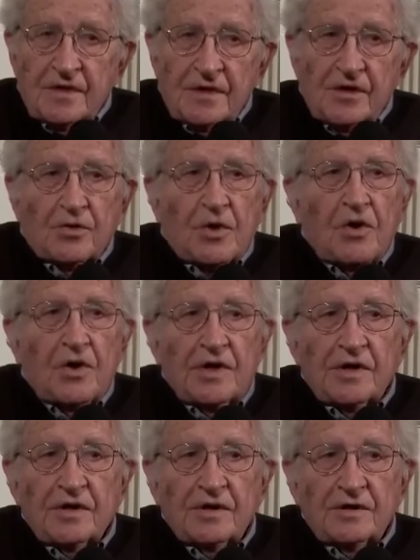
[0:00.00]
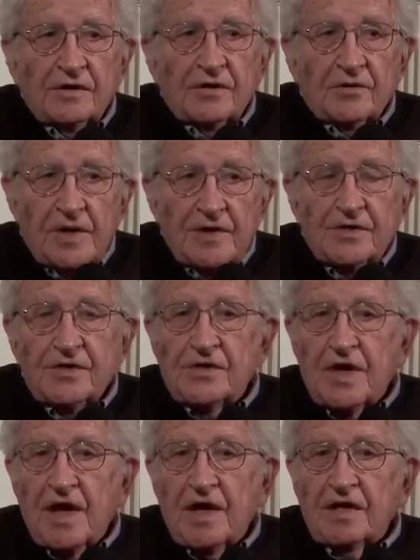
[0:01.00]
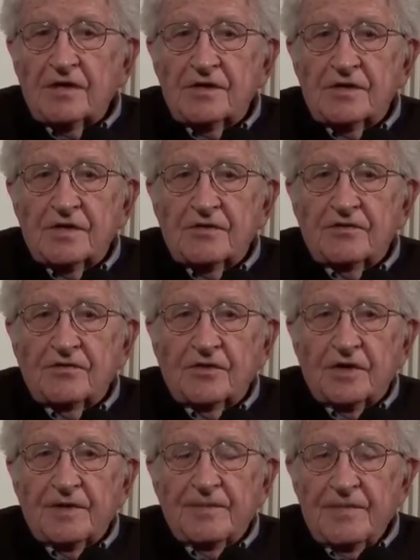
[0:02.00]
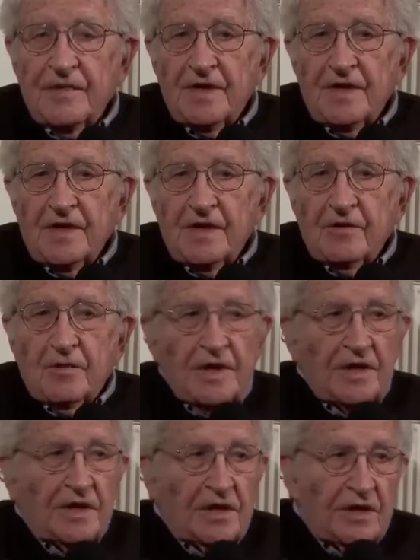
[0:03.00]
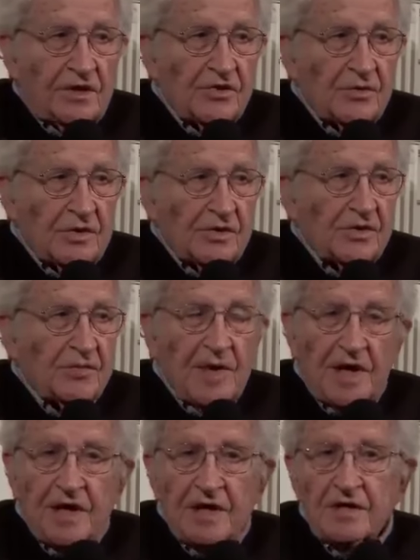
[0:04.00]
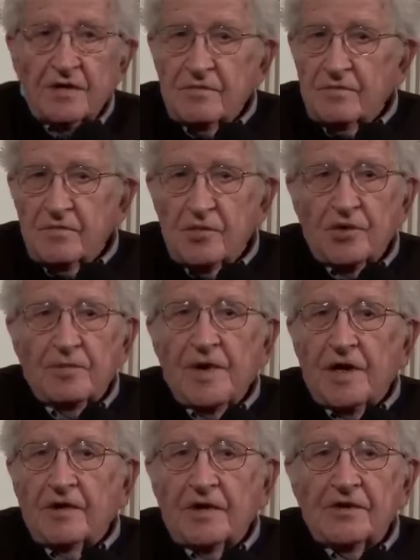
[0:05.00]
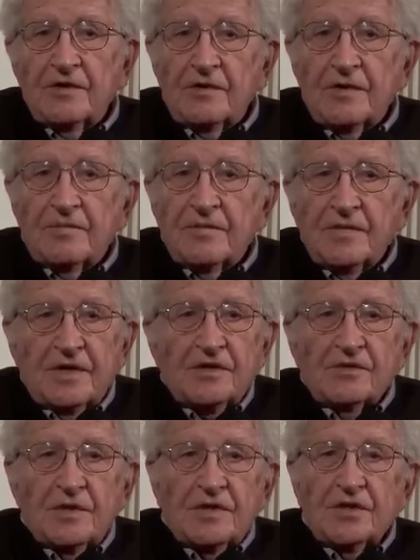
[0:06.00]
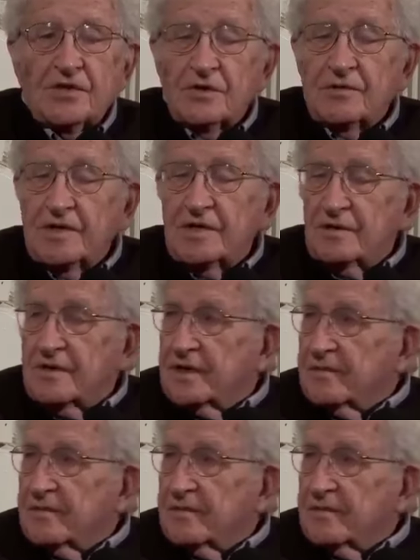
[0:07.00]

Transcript: heroic, courageous acts. If WikiLeaks was abetting them, more power to them. That's what they should be doing.